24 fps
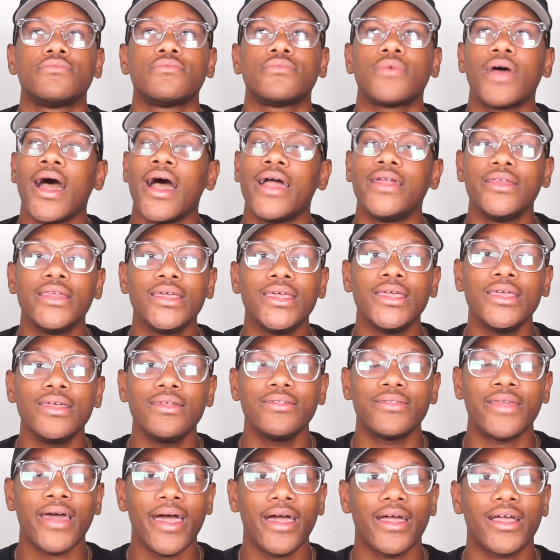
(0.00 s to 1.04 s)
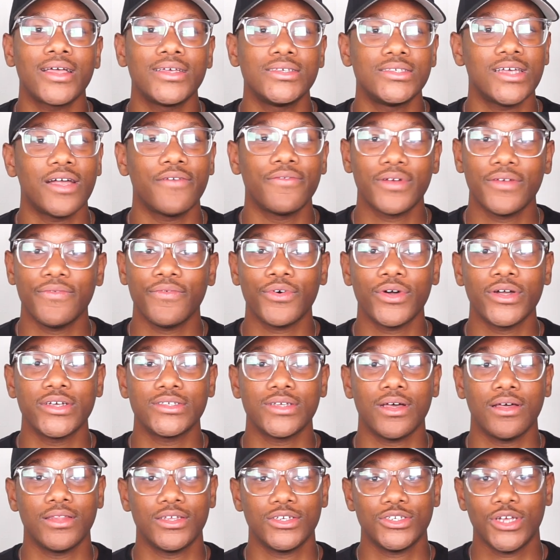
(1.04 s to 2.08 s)
I need that conservative voice
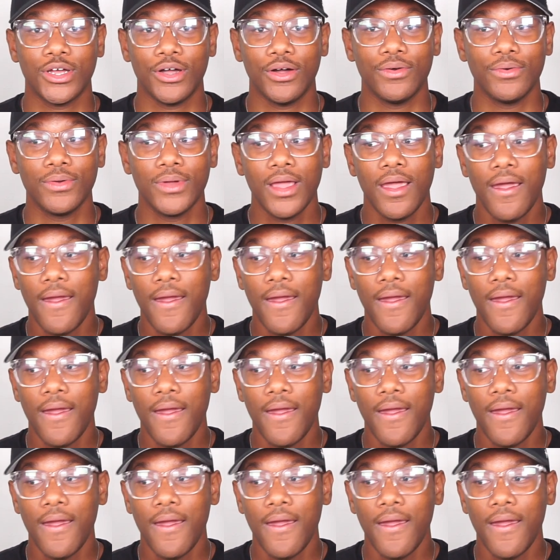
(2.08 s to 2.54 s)
on the show.